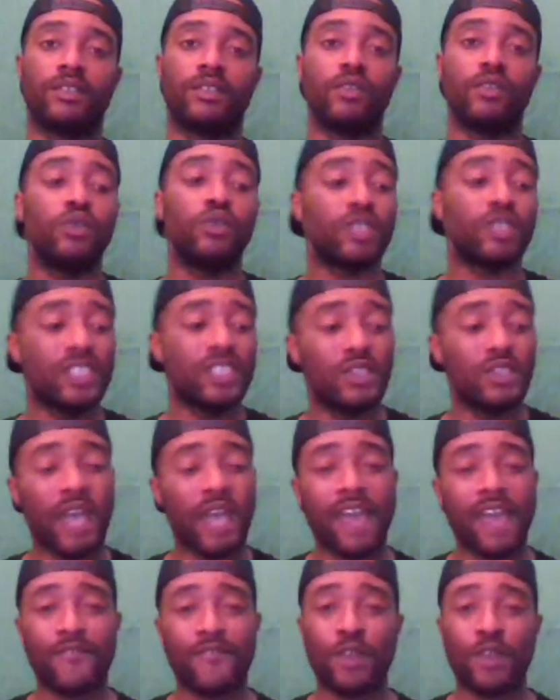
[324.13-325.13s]
You still
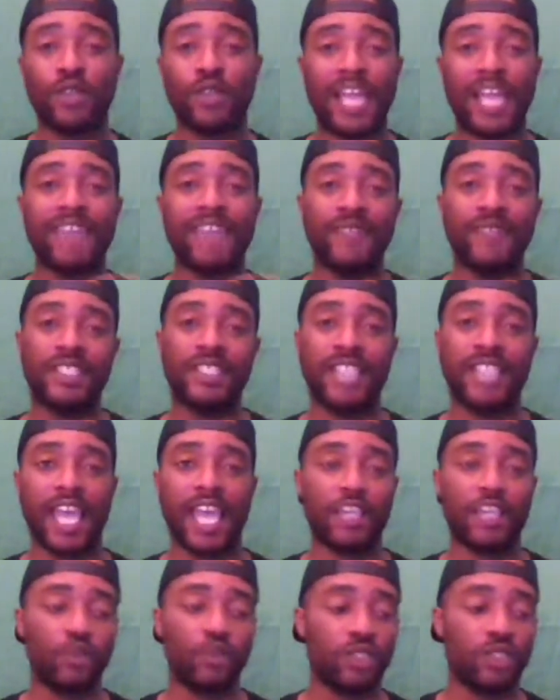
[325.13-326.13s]
have your life
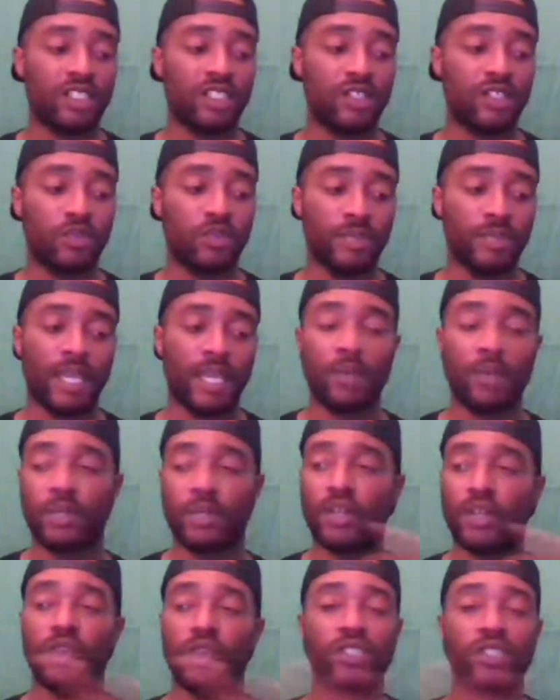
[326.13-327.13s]
intact. You'll still be able
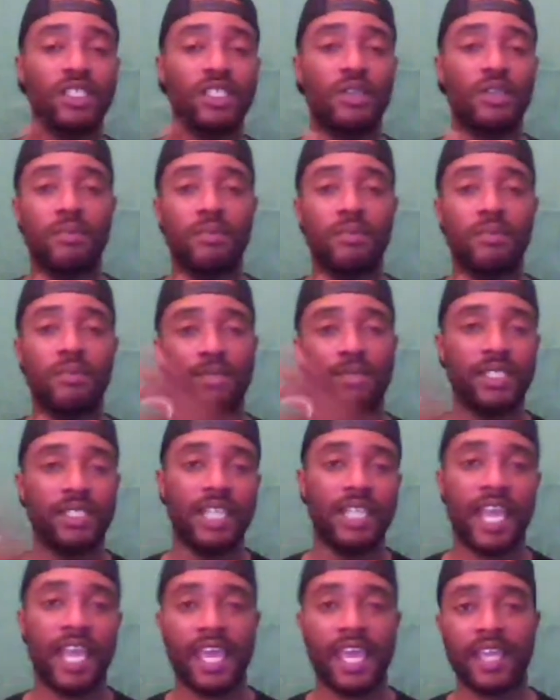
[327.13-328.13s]
to go see your mom,
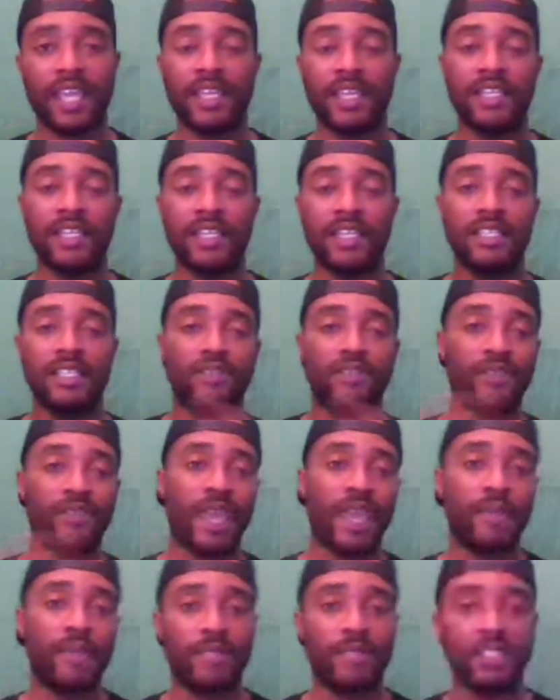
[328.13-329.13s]
your dad, your
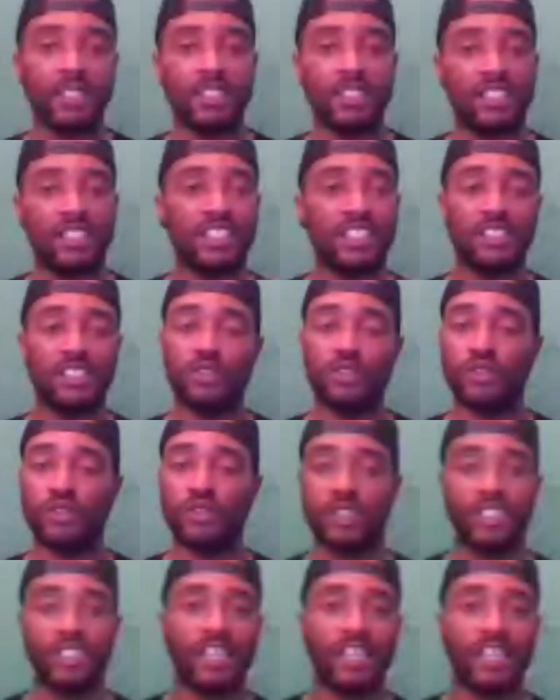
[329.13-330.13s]
family, your
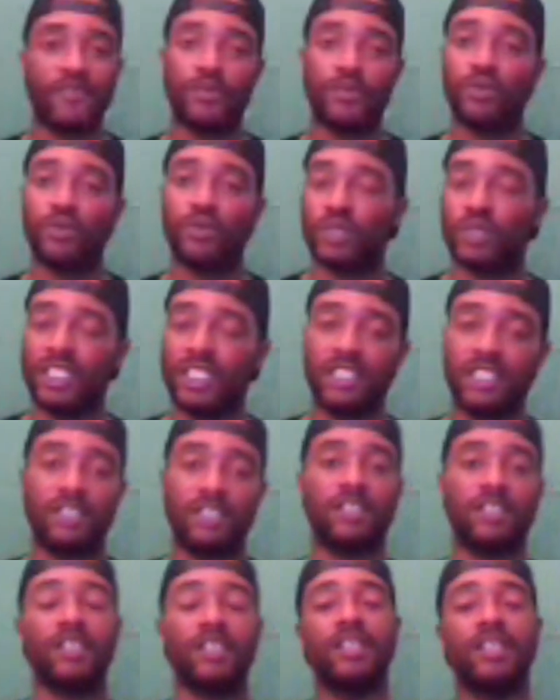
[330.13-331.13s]
children, your nephews,
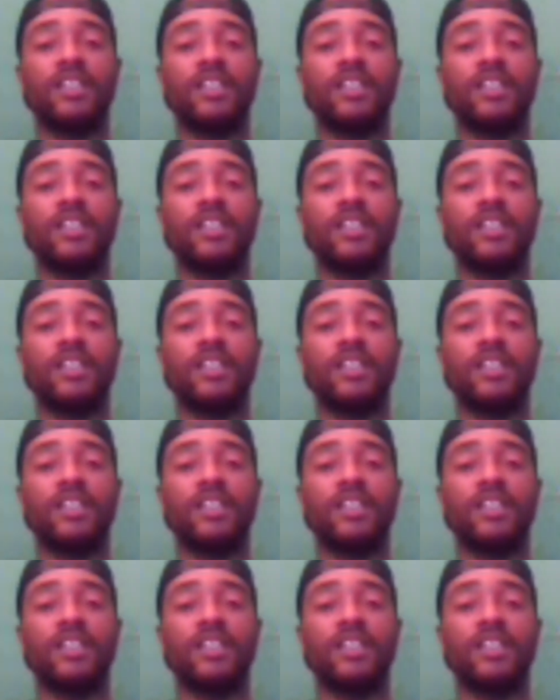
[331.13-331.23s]
nieces.